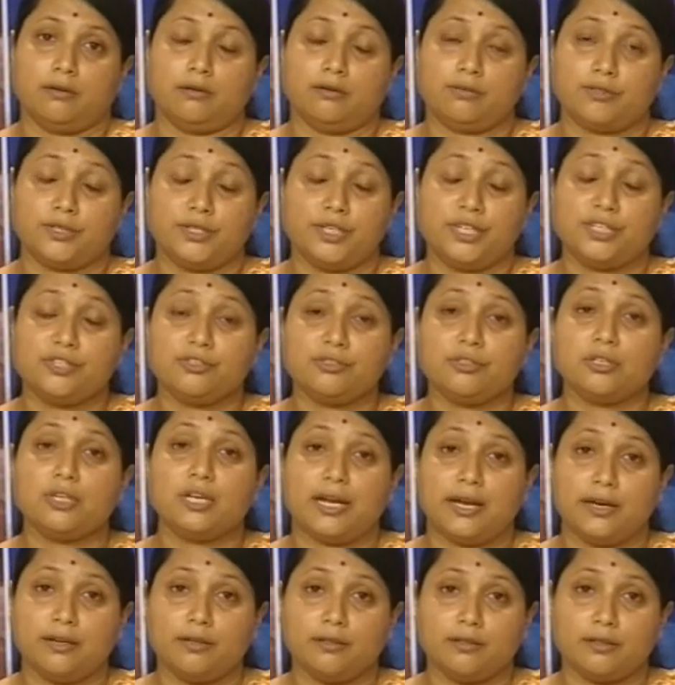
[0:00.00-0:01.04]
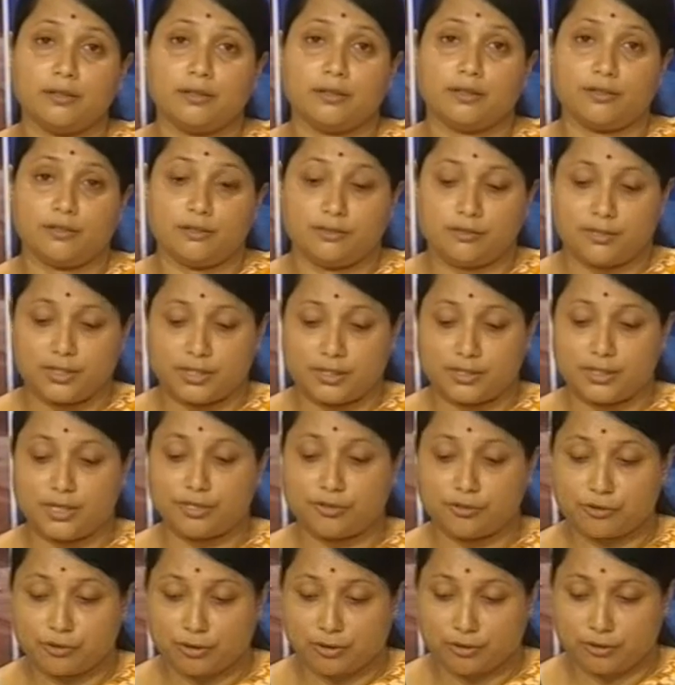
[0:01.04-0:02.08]
traditional and
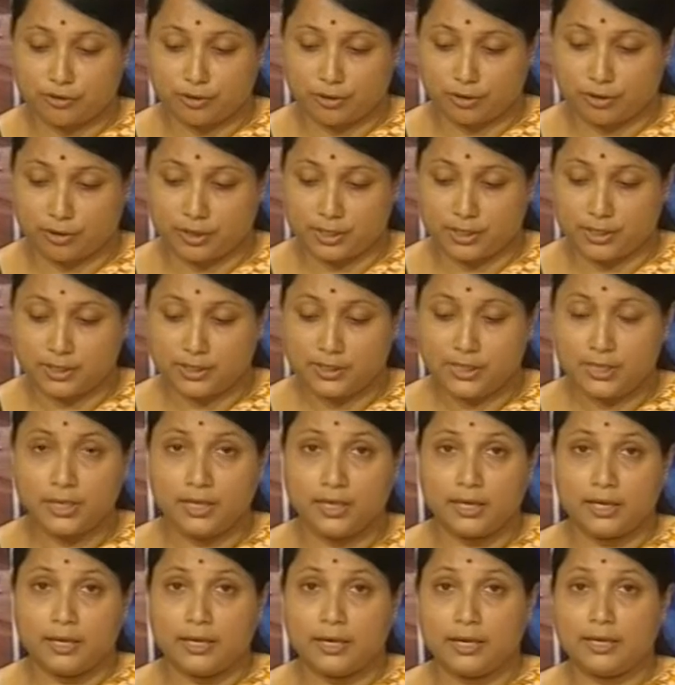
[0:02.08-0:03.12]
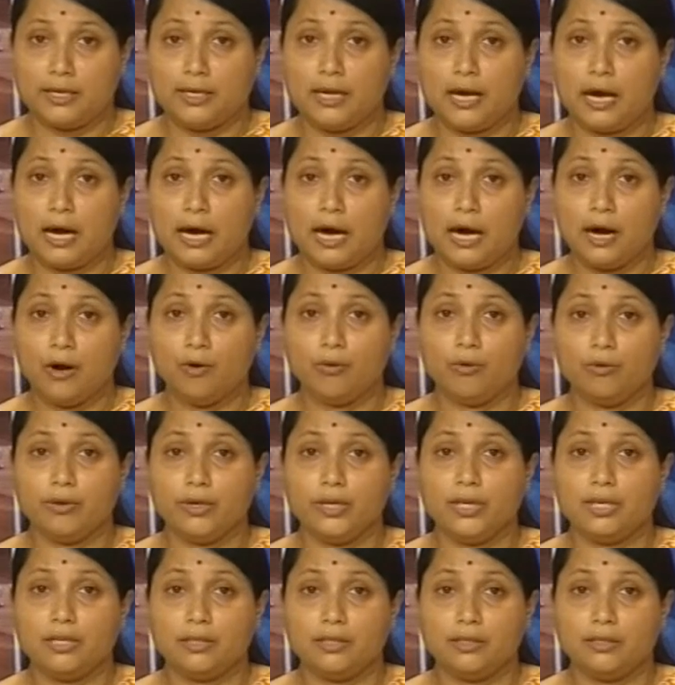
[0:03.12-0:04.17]
gestational surrogacy, and how
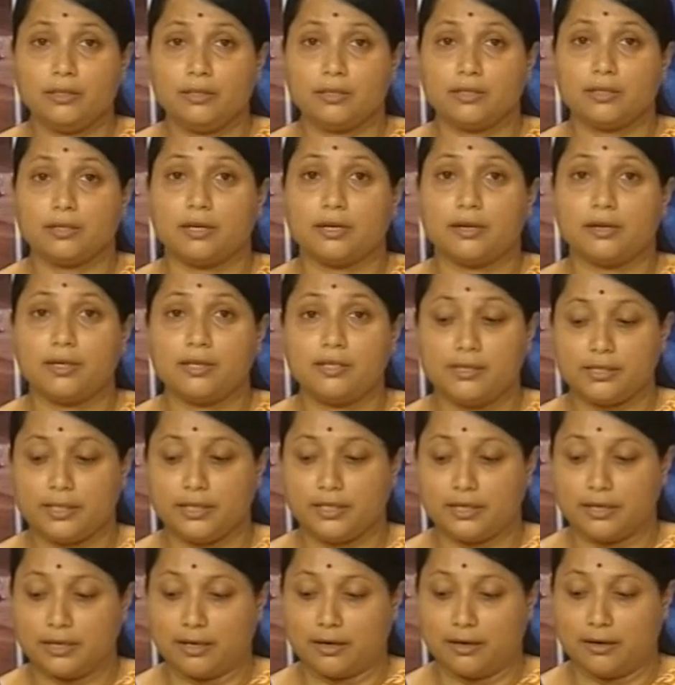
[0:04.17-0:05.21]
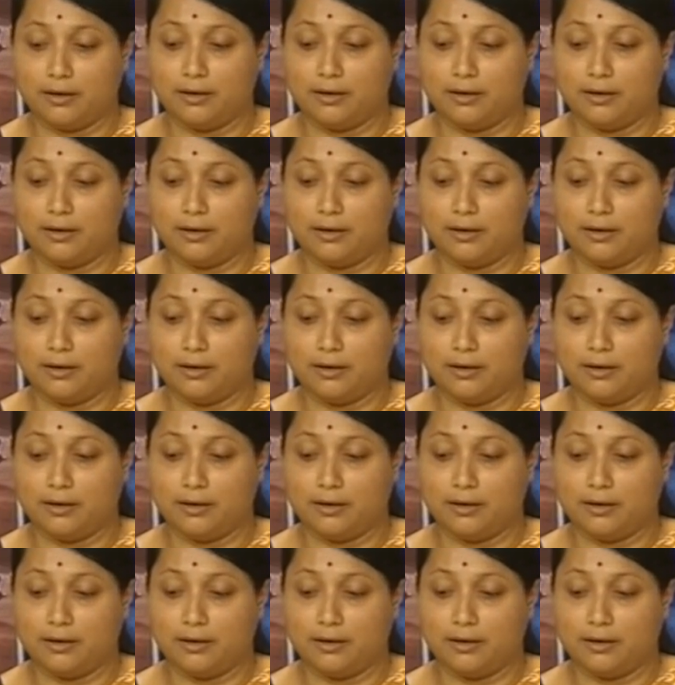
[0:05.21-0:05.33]
in the current era